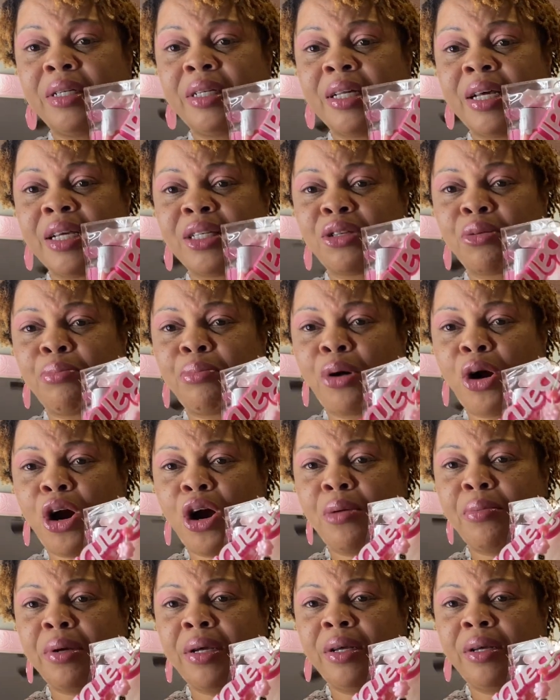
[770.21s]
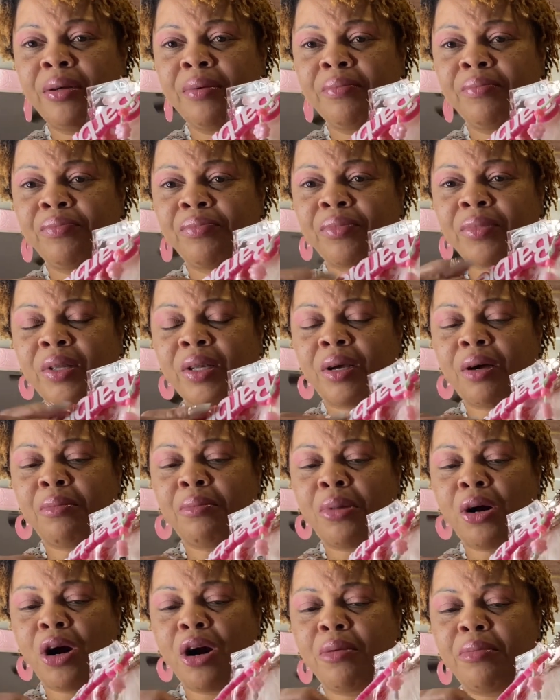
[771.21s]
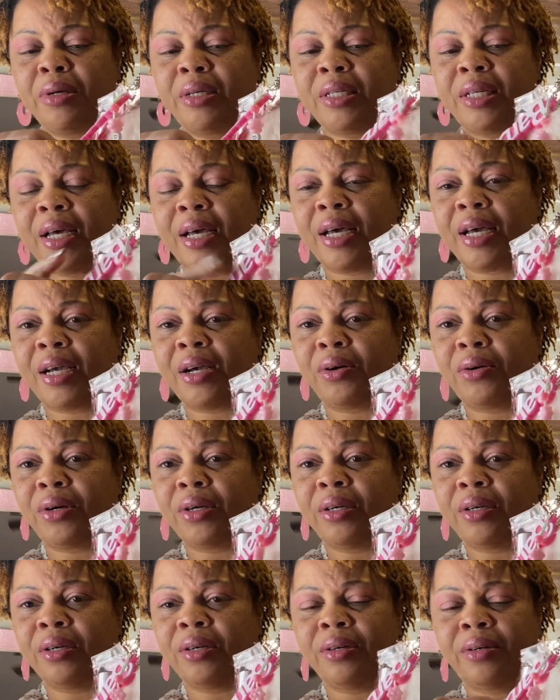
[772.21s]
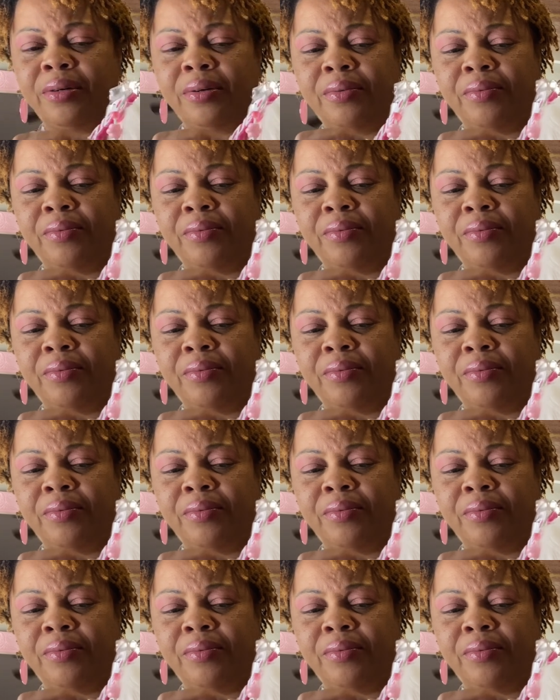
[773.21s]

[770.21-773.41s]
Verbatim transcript: It has a Barbie, a Barbie tag on here.